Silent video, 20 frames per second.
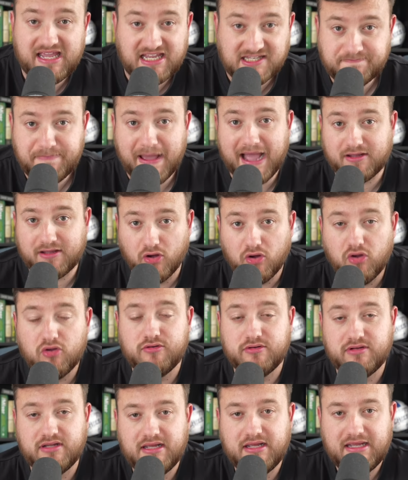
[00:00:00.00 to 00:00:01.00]
it's back
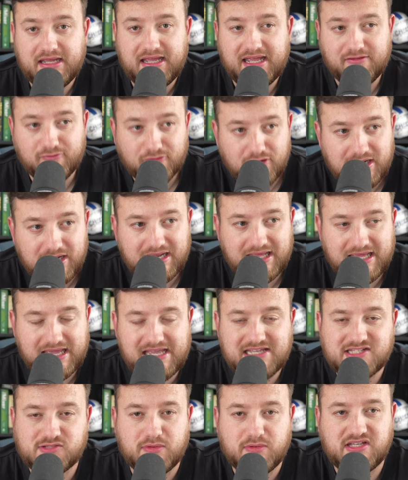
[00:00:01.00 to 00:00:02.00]
on. It really
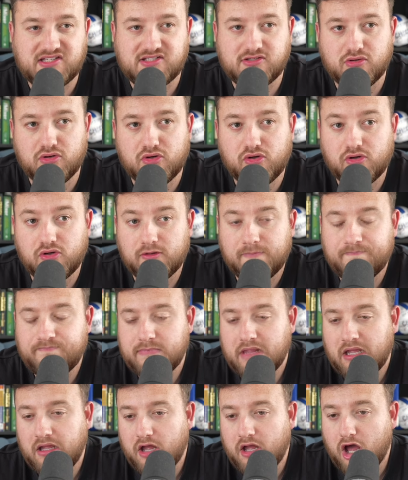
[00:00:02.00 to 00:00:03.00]
is. We saw
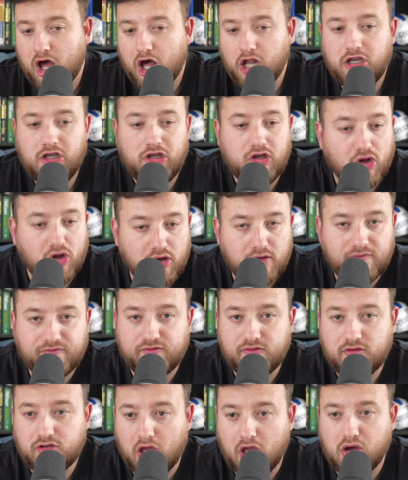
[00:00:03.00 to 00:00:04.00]
a lot of
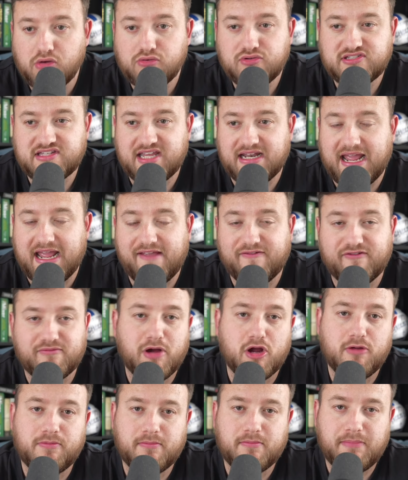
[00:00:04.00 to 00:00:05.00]
goals today from
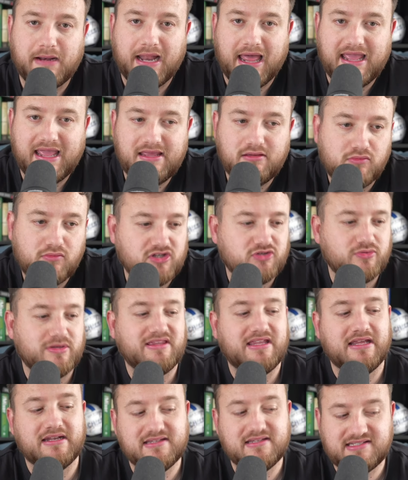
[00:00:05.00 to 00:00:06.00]
open play, which we
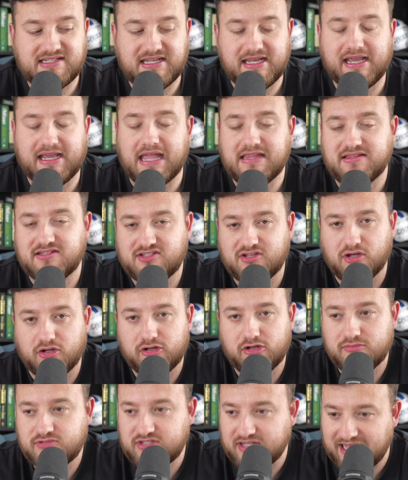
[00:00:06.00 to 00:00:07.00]
didn't see against
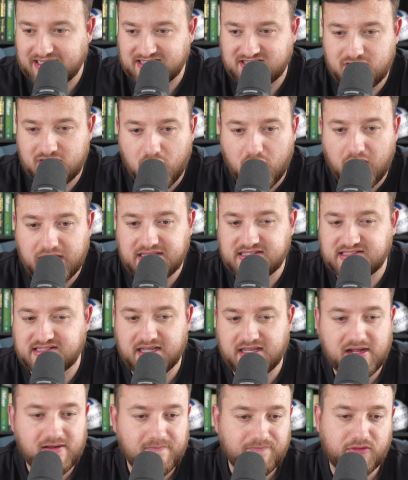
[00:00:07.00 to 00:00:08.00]
Tottenham. So that's nice
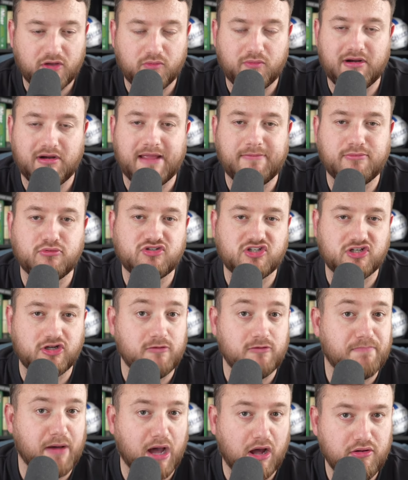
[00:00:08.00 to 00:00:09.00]
that we're able to
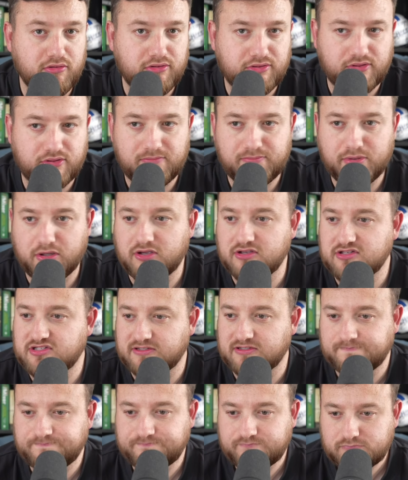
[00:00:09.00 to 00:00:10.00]
do both, because